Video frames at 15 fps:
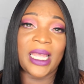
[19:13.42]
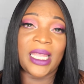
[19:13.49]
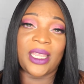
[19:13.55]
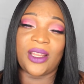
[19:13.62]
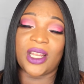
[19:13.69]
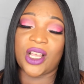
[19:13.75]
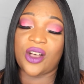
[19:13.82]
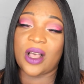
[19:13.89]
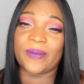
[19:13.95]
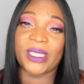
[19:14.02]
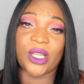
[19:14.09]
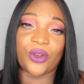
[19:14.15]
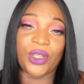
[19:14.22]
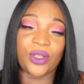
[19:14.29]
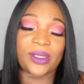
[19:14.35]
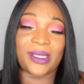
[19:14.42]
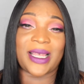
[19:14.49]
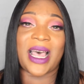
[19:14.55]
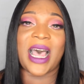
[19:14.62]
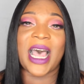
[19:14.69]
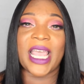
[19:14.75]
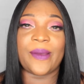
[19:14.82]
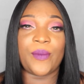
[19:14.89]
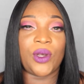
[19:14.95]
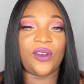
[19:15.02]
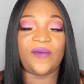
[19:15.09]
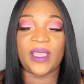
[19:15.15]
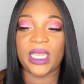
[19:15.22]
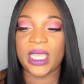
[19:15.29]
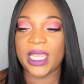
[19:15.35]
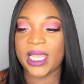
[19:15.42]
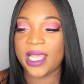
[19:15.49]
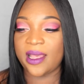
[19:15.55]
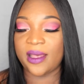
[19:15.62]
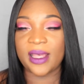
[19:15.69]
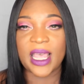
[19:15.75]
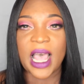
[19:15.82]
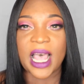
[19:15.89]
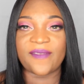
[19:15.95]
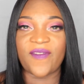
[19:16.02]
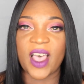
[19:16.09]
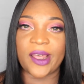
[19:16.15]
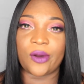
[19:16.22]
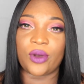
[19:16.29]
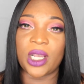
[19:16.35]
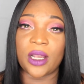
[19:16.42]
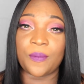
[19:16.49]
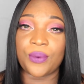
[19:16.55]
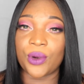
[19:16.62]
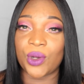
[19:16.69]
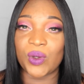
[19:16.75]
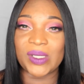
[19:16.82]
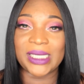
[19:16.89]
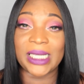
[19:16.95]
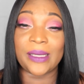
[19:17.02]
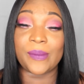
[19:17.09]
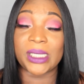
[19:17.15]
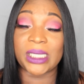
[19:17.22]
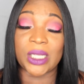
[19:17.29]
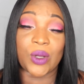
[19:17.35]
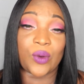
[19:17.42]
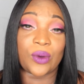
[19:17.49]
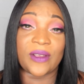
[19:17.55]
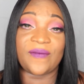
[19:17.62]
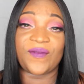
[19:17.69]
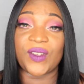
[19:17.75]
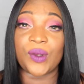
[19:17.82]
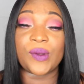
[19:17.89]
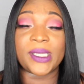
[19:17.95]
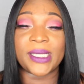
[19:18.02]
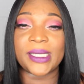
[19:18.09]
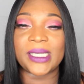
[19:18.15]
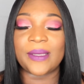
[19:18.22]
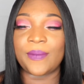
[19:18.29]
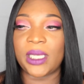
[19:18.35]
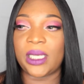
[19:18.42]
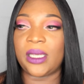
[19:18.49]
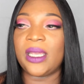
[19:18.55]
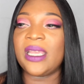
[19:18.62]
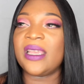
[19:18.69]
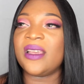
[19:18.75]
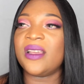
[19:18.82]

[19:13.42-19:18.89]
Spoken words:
you know, I'm so used to iMovie. Final Cut Pro seems so confusing to me.